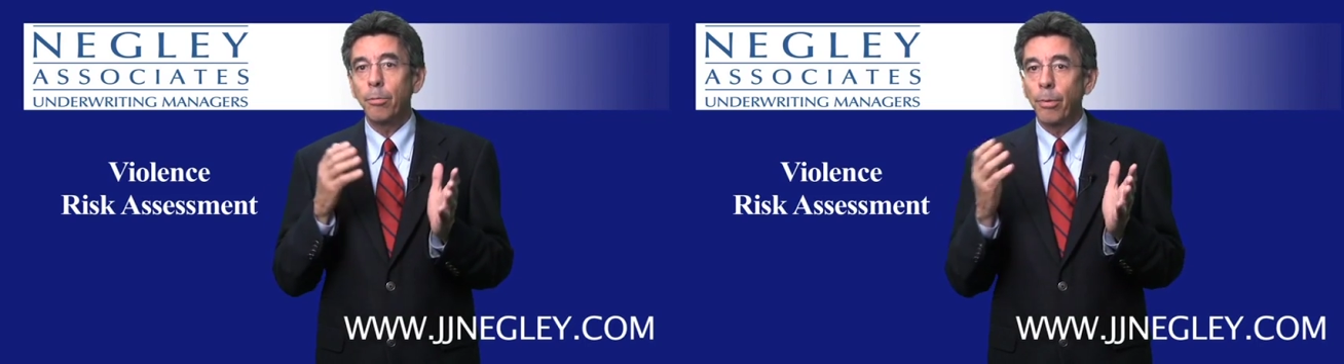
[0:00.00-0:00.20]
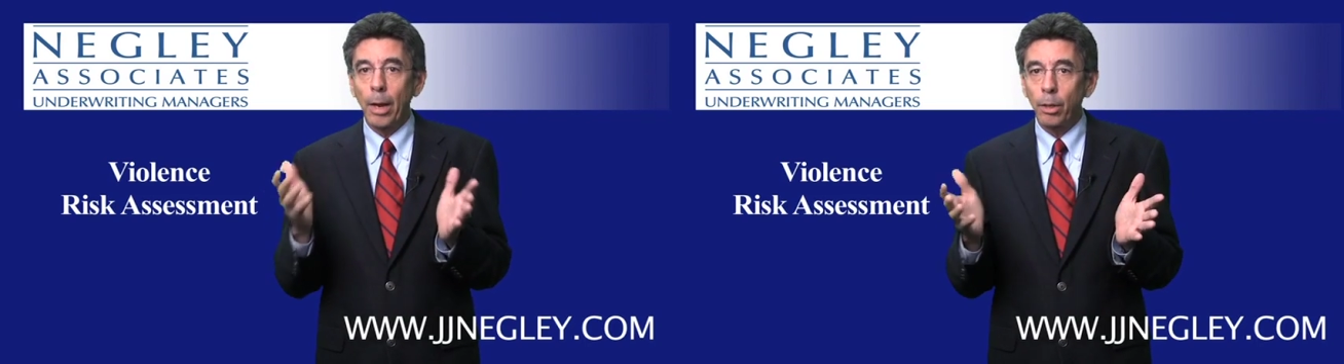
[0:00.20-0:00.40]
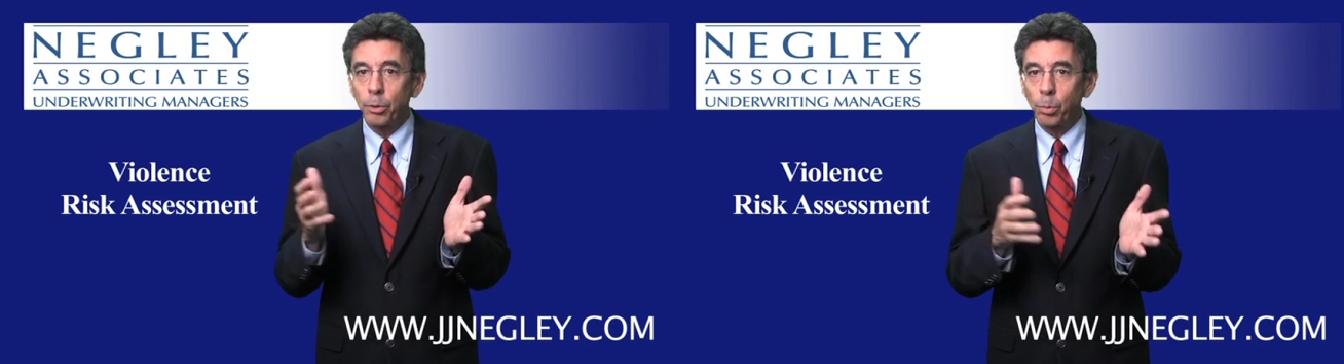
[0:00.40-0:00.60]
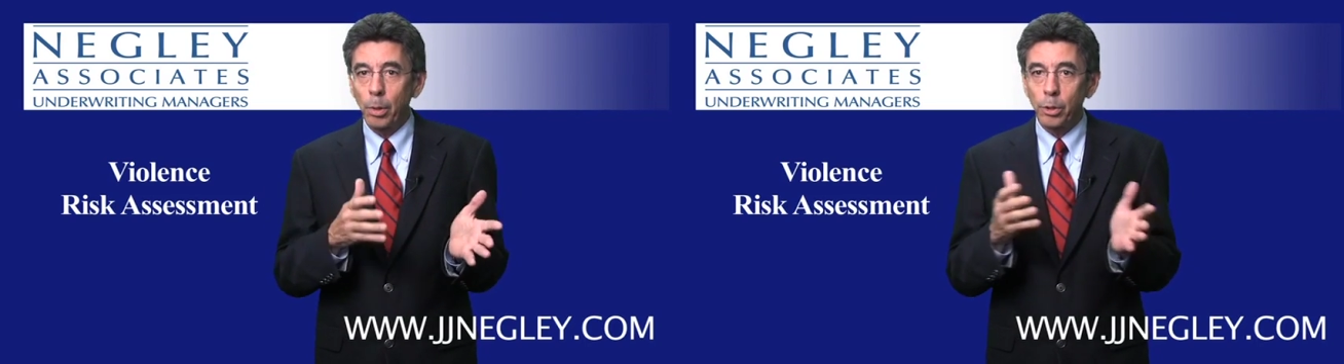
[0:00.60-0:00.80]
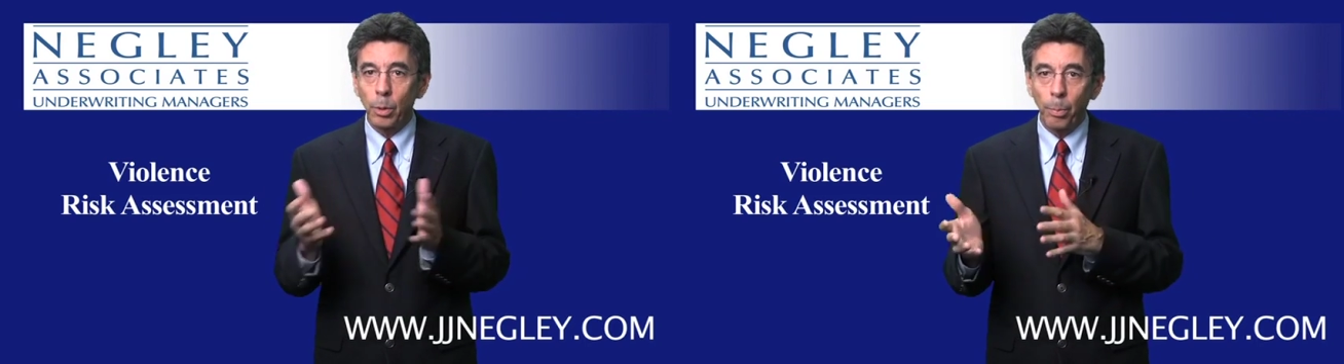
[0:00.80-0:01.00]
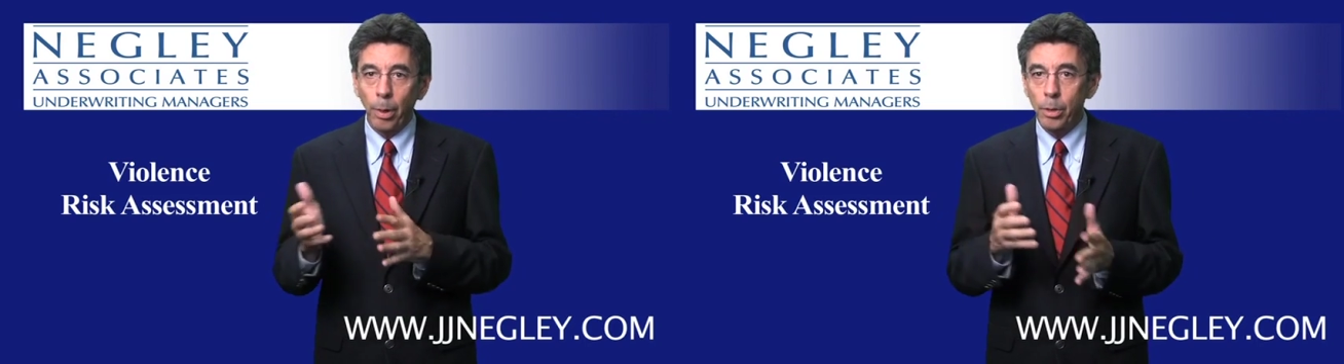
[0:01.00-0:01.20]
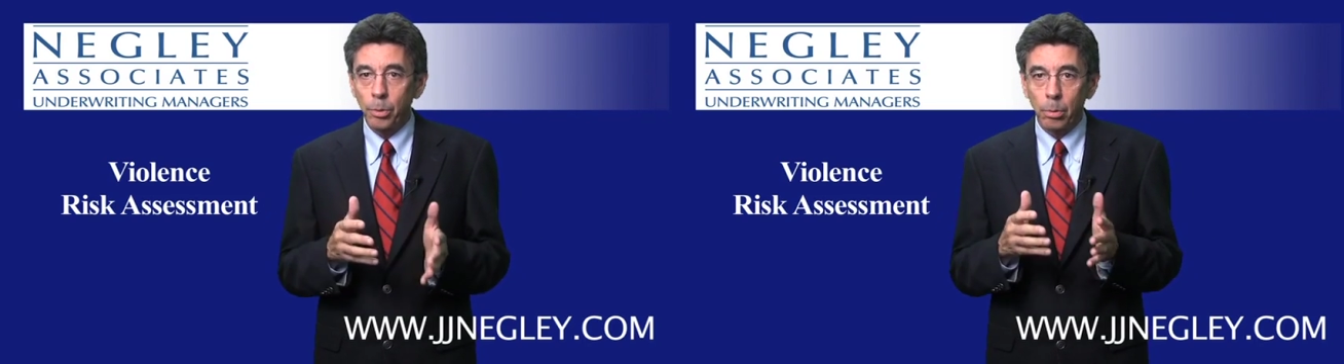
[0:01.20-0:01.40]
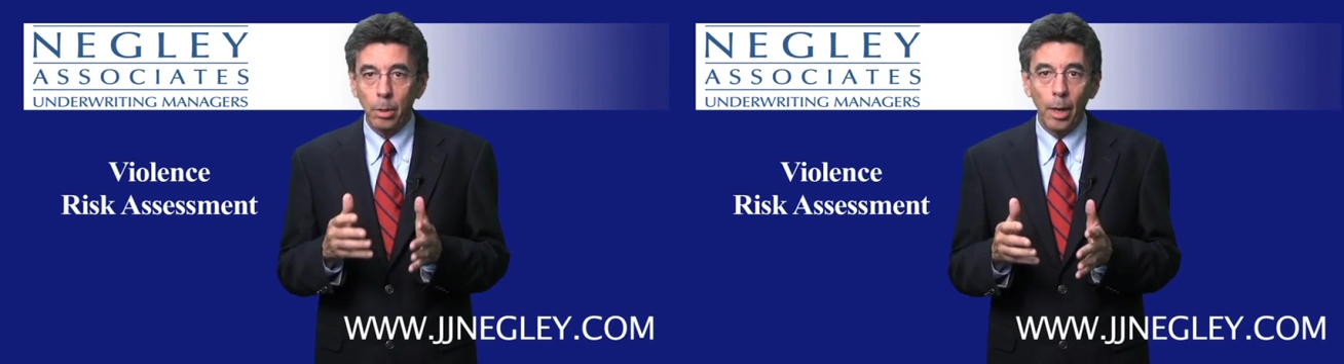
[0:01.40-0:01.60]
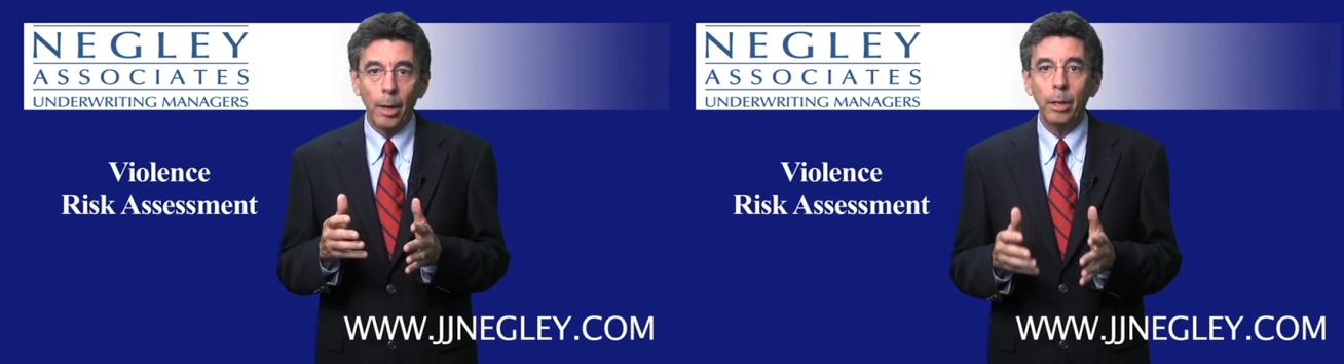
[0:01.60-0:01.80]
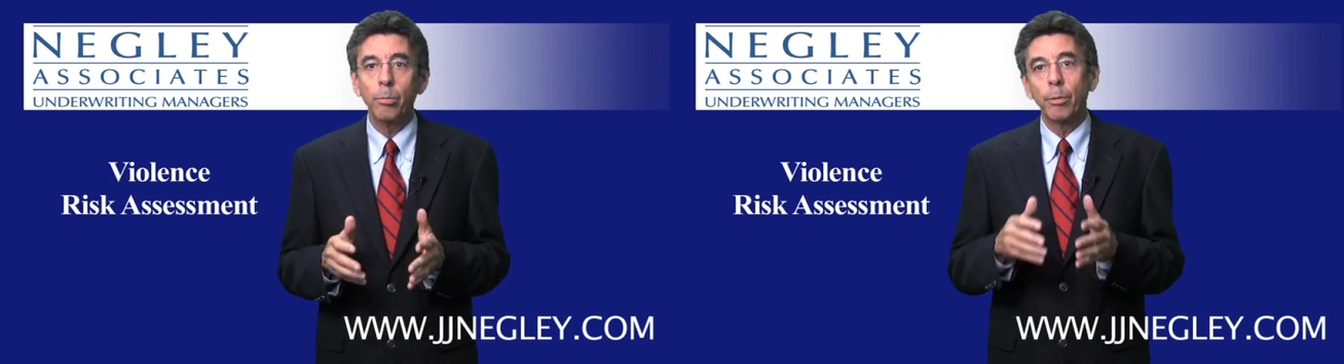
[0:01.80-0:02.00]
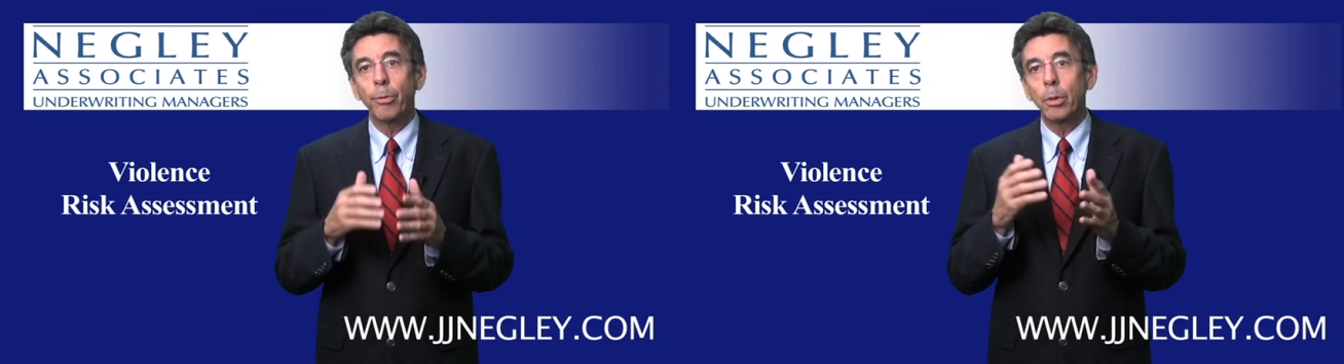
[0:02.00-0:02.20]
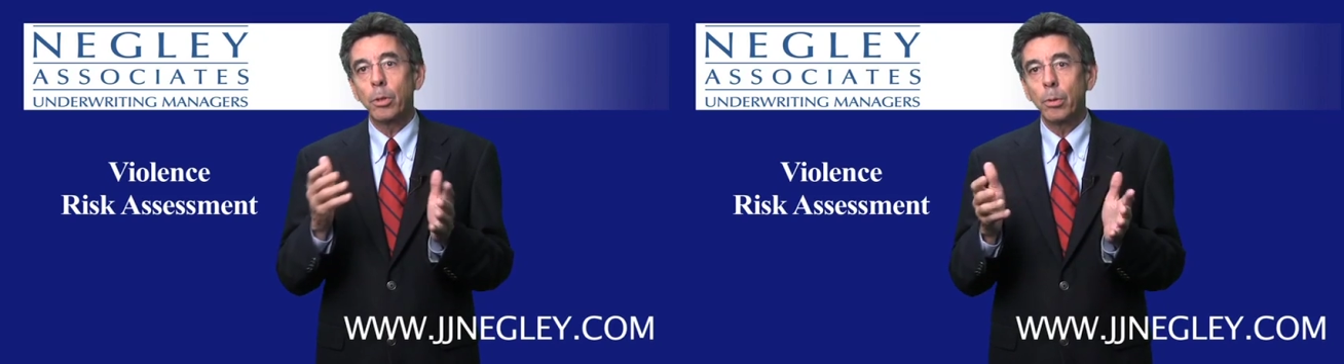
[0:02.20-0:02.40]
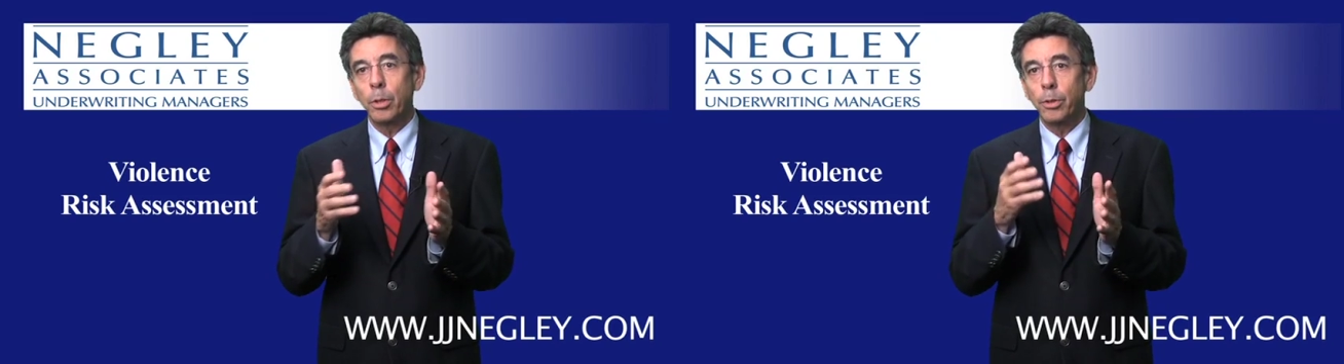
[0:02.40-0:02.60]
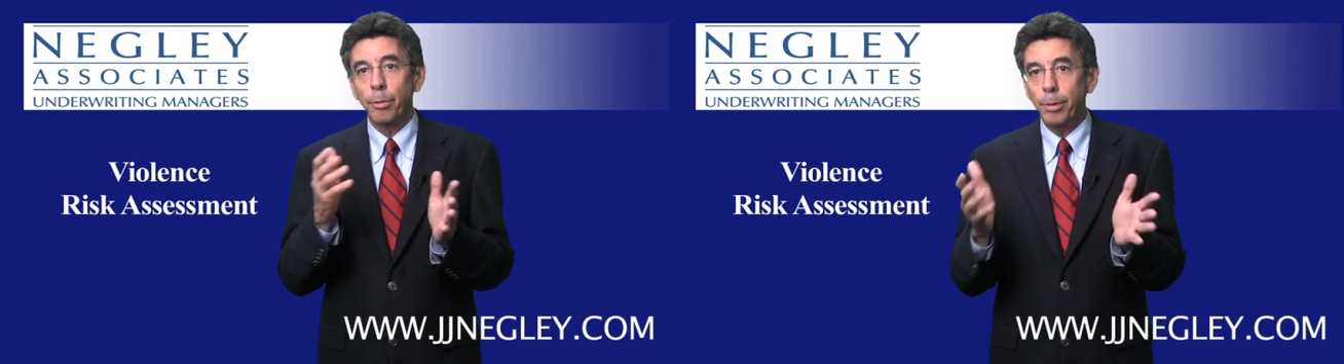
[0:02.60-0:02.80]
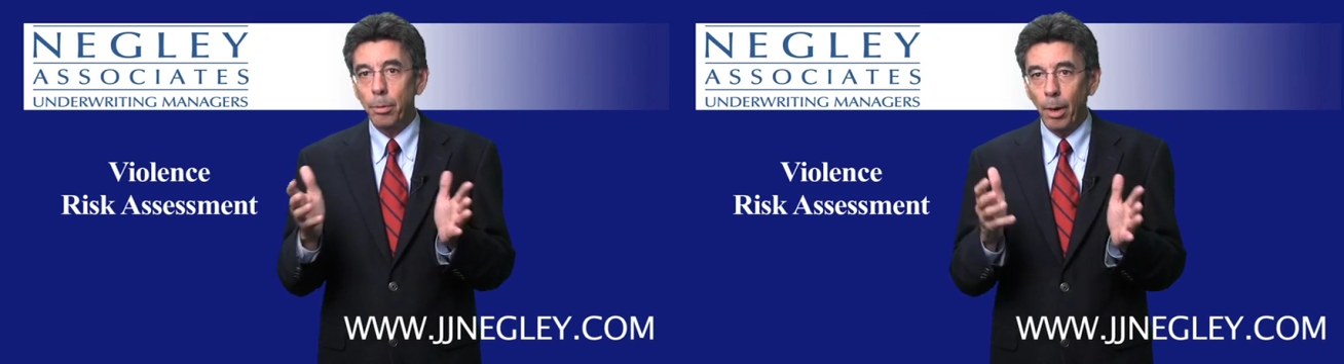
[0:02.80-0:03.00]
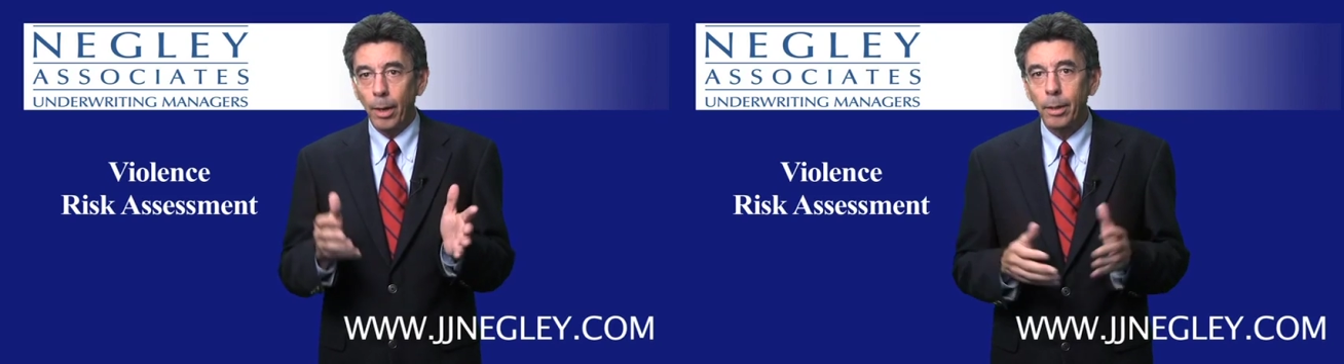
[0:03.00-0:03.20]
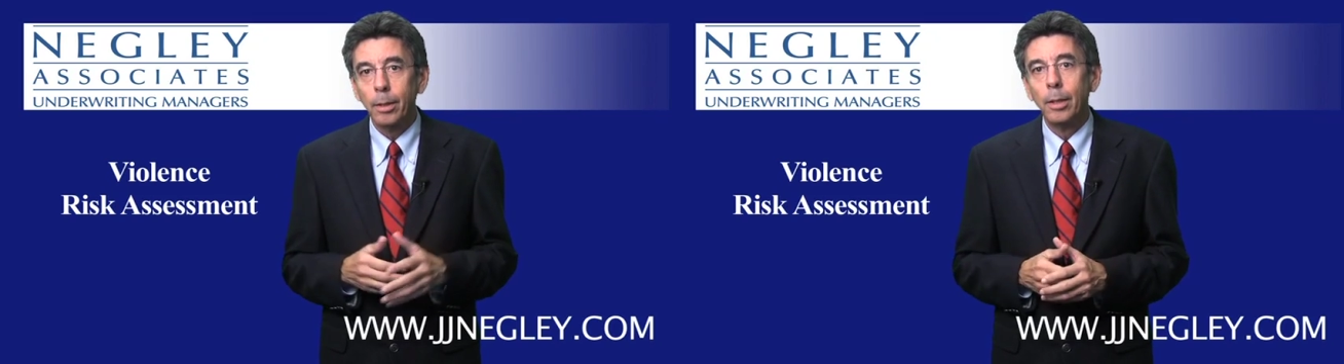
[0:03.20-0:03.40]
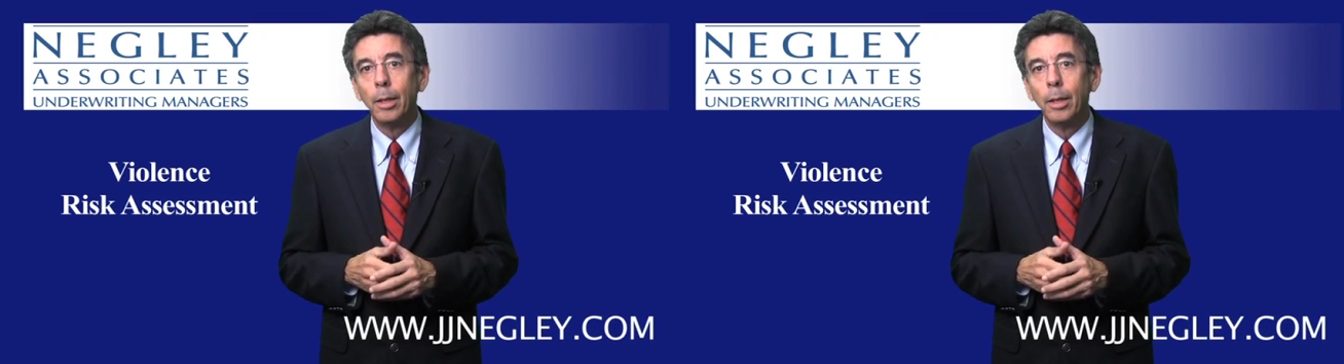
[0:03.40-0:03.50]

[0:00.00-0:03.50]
Violence Risk Appraisal Guide, referred to as the VRAG,